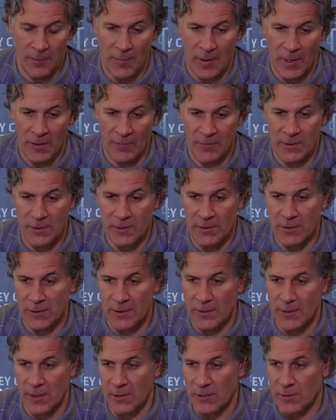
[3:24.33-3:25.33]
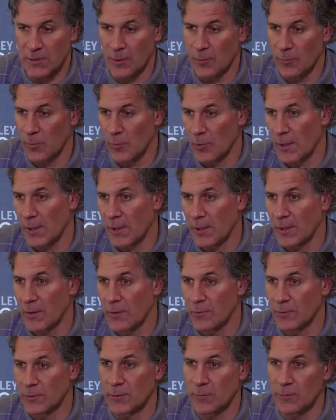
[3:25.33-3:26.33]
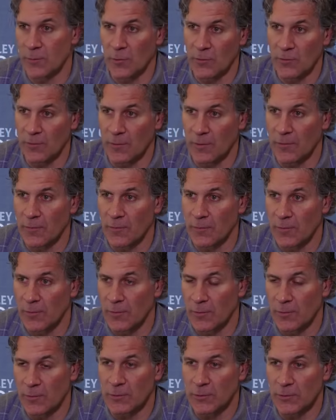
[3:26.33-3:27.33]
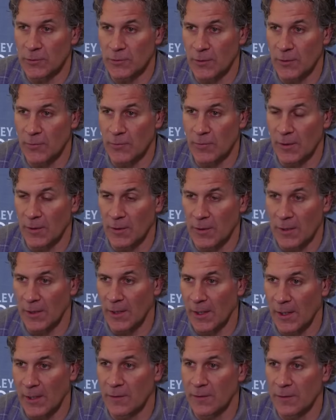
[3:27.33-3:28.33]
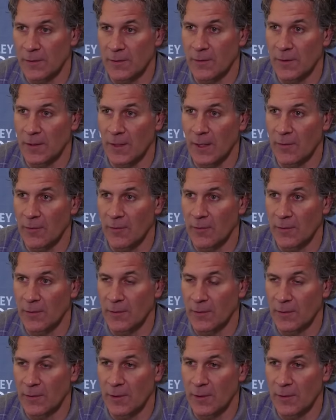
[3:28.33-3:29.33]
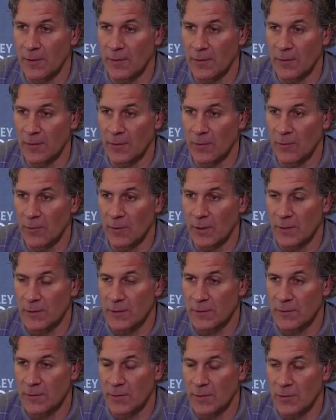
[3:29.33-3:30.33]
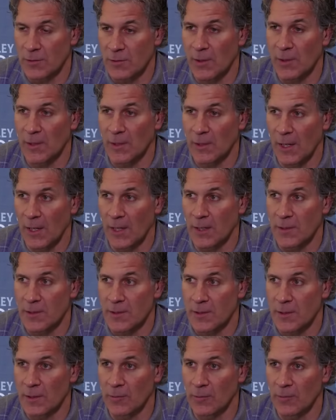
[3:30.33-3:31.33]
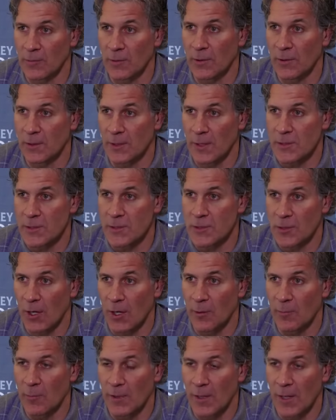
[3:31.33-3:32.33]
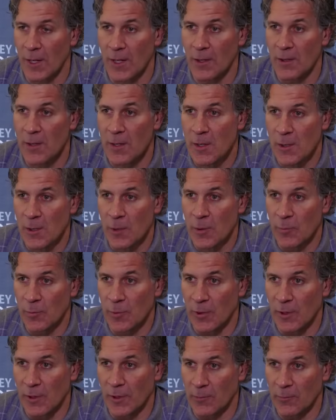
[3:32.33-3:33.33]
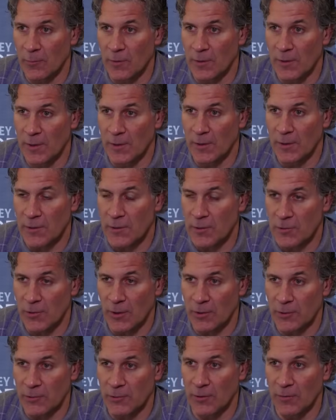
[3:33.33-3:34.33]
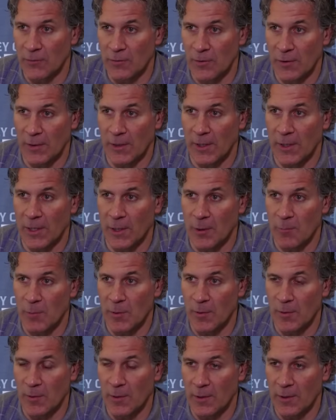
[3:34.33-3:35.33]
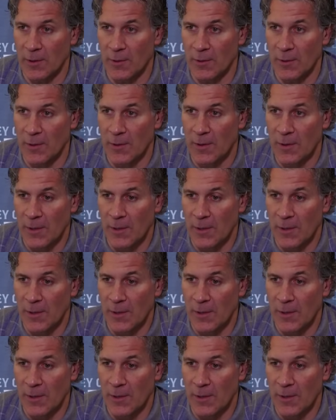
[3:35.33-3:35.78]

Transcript: having success on breakouts and moving through the neutral zone, they're connected together. And like I said, the trending line has done a really nice job of that, playing within the structure of our game and